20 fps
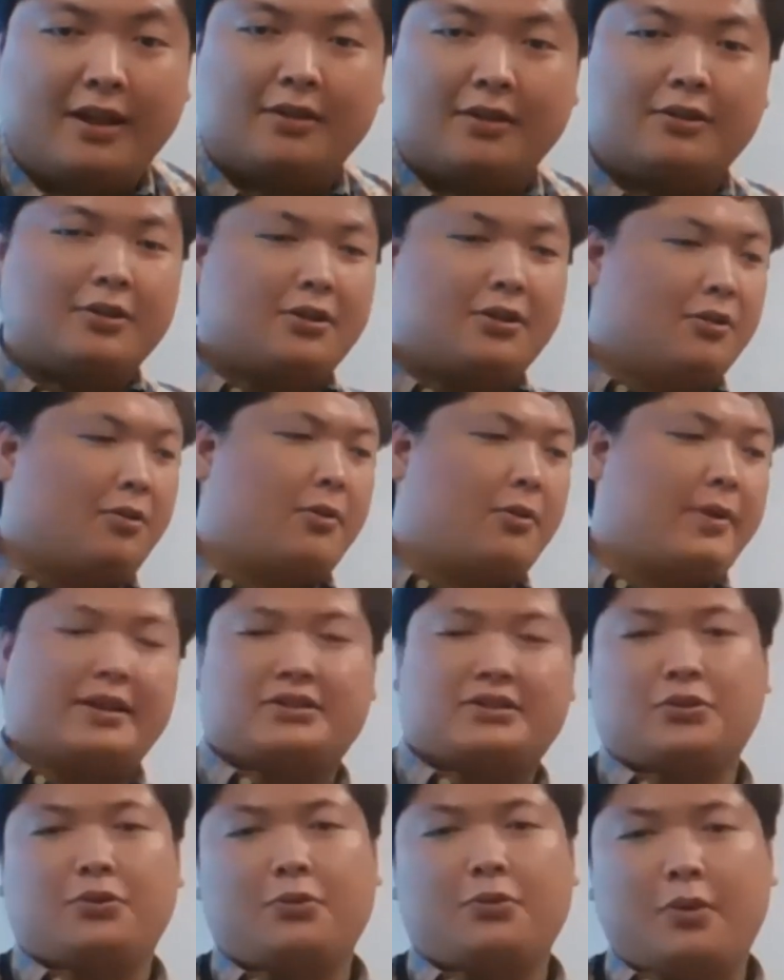Yeah.
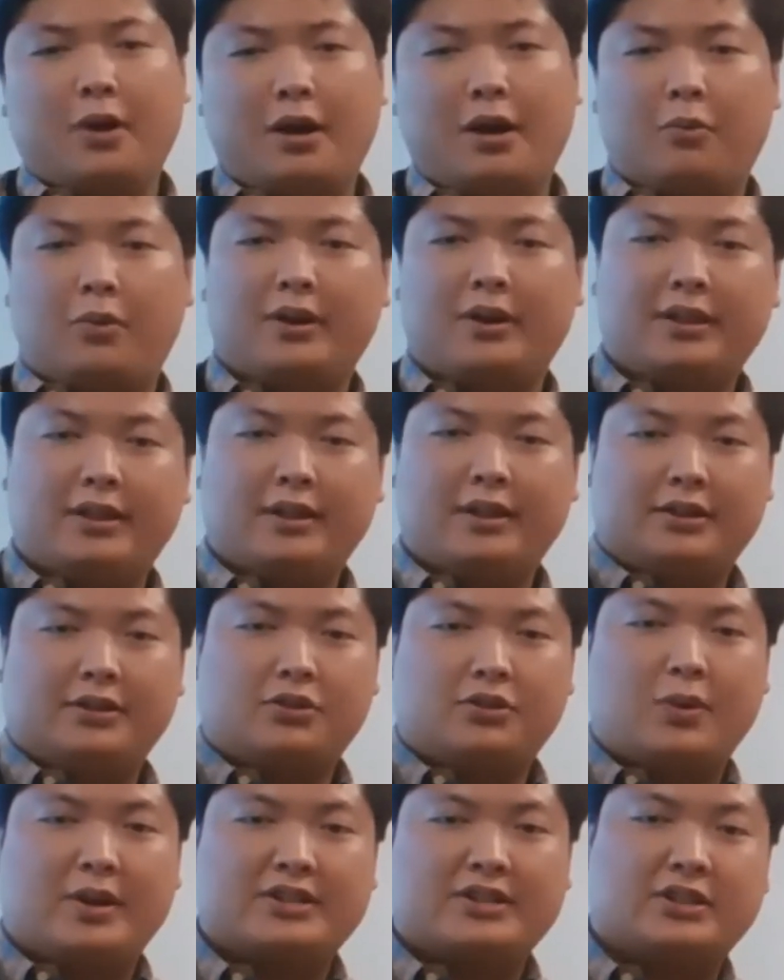Okay. So one of
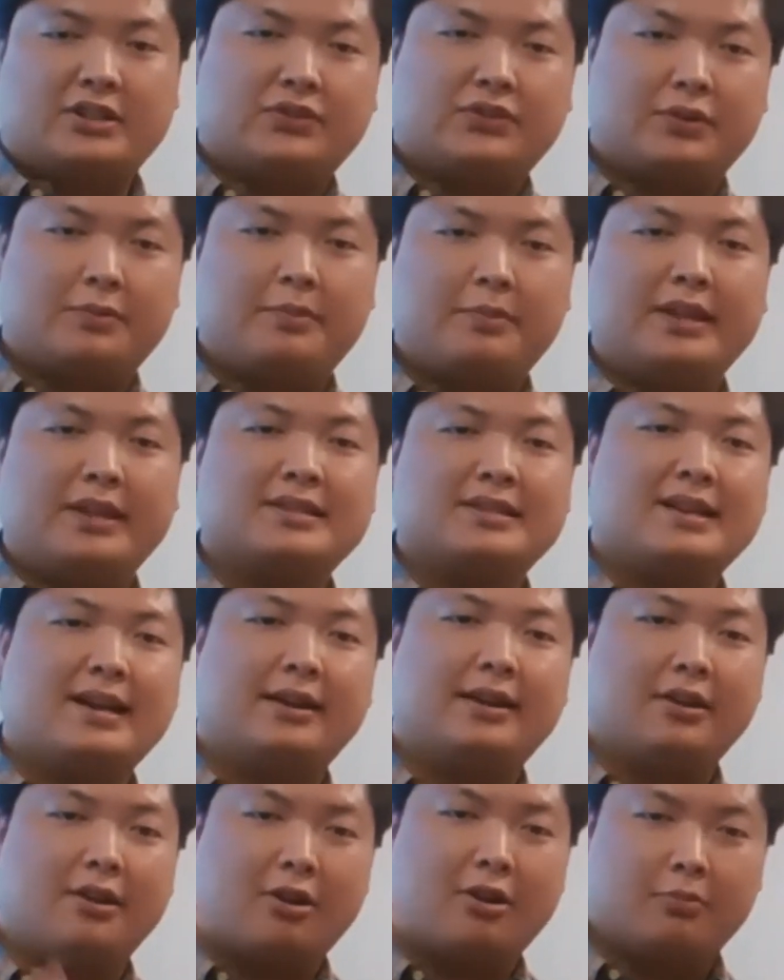the questions from
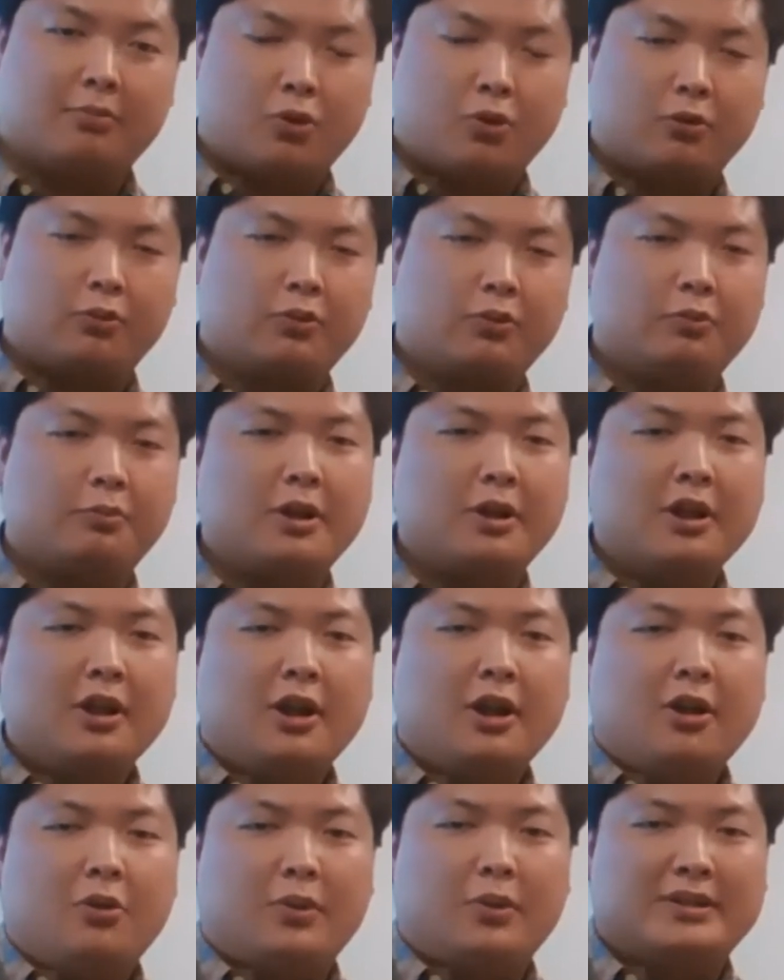inside our boardroom
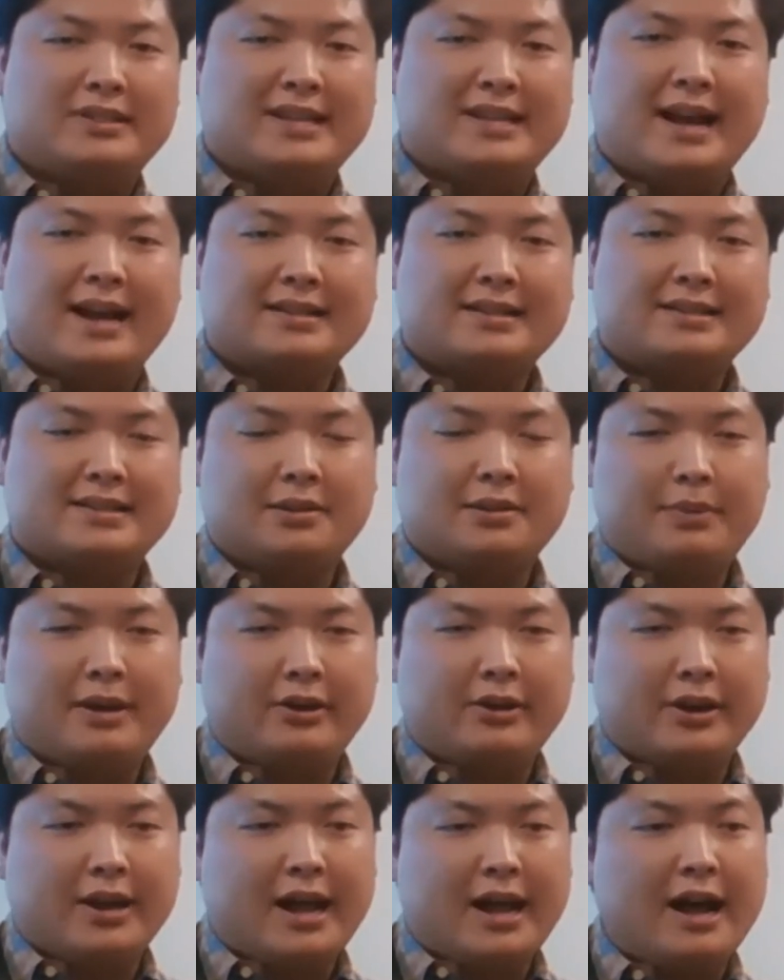was asked
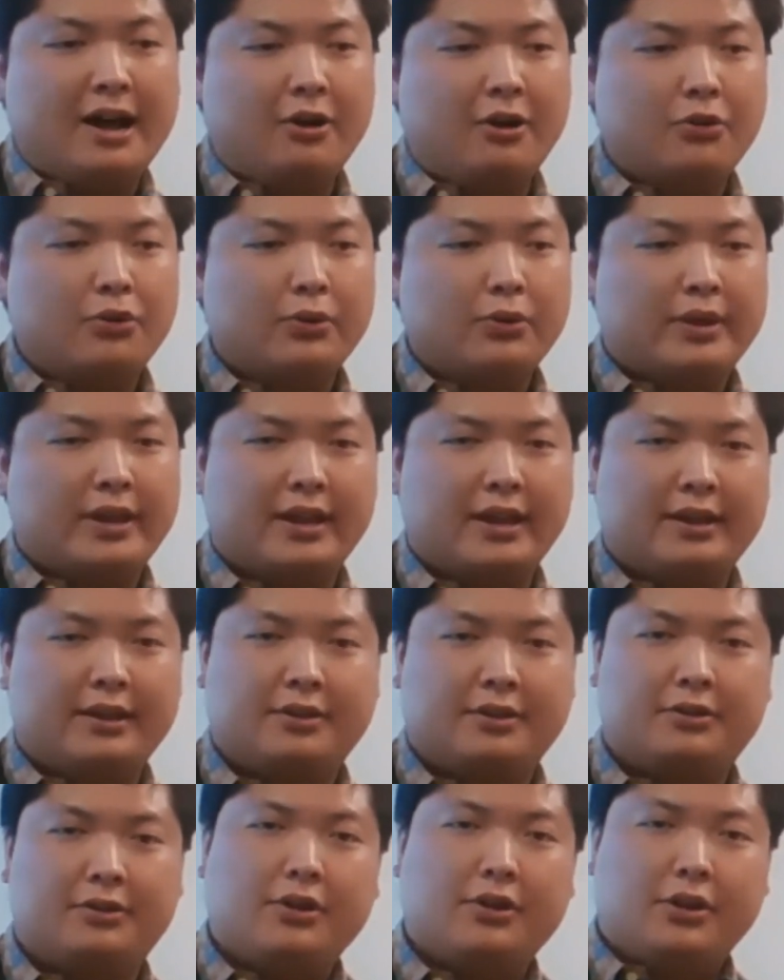about how
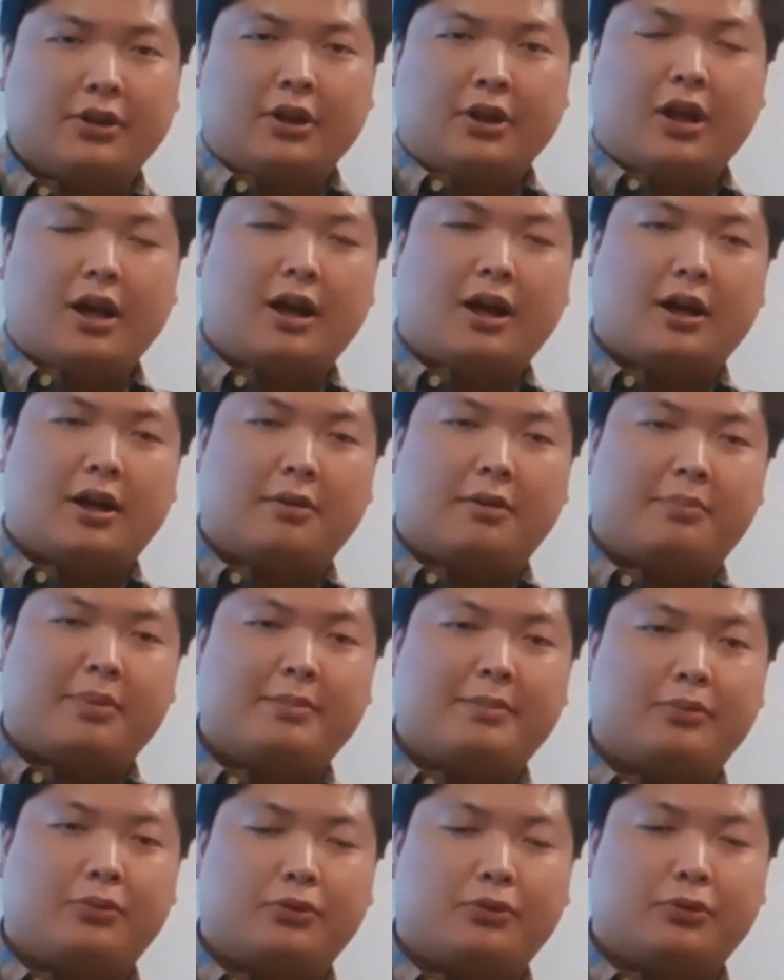can
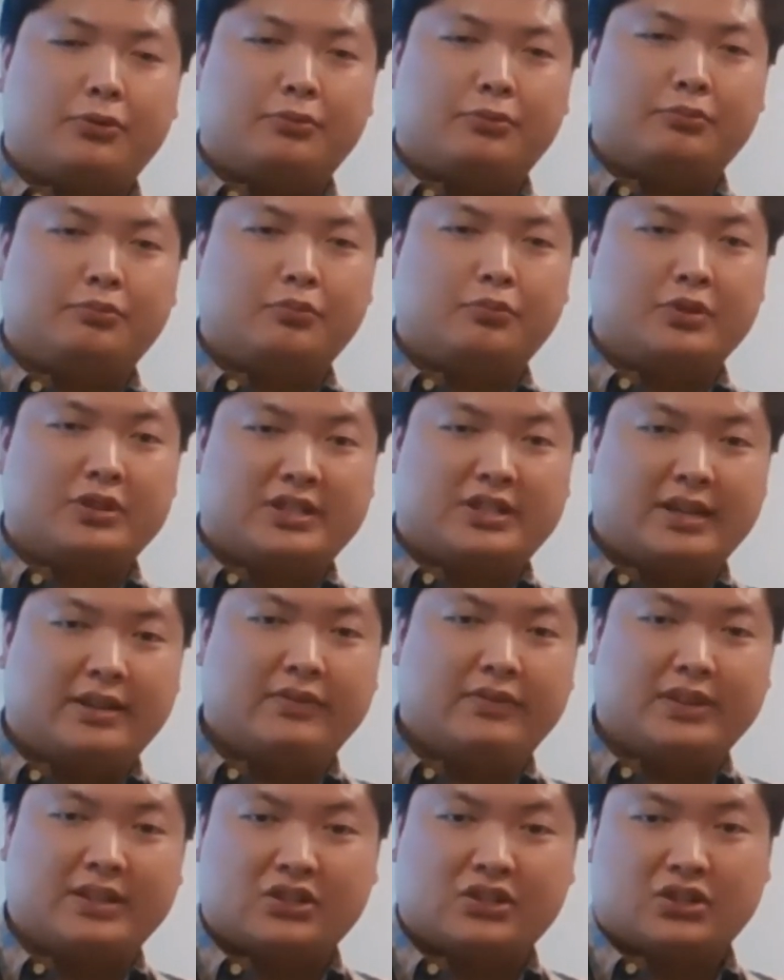people
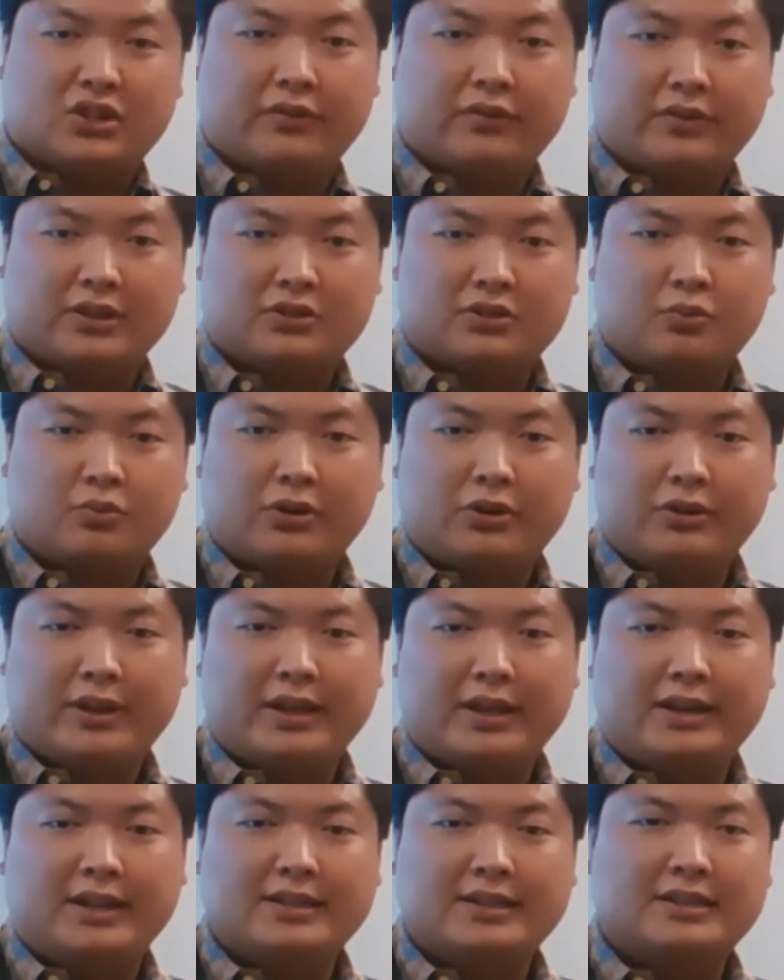receive this service? What
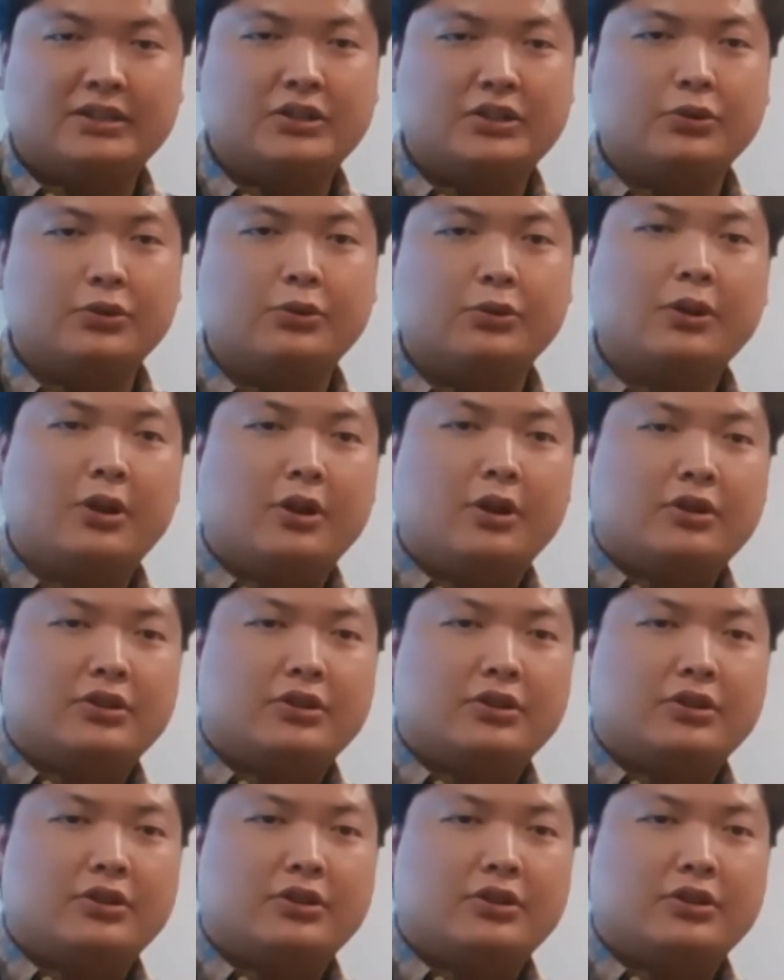do they need to do?